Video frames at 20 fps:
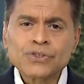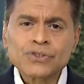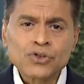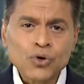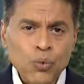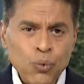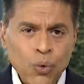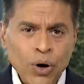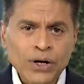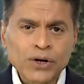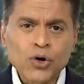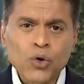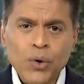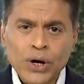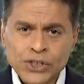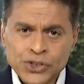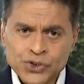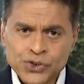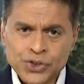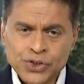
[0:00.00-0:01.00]
to one
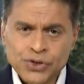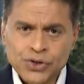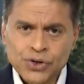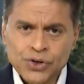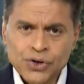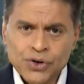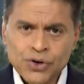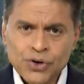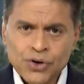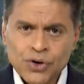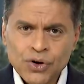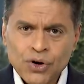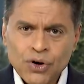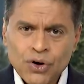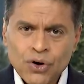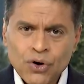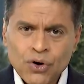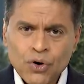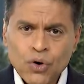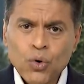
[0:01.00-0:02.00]
question
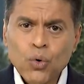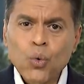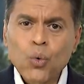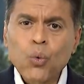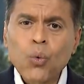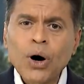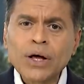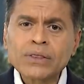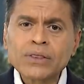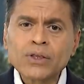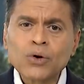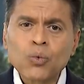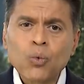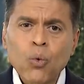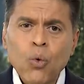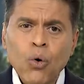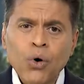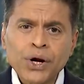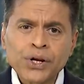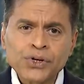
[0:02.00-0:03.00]
Who won the
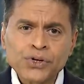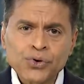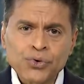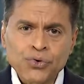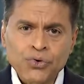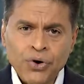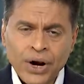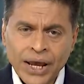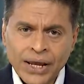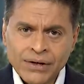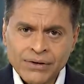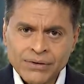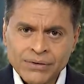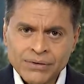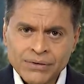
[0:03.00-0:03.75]
war in Ukraine?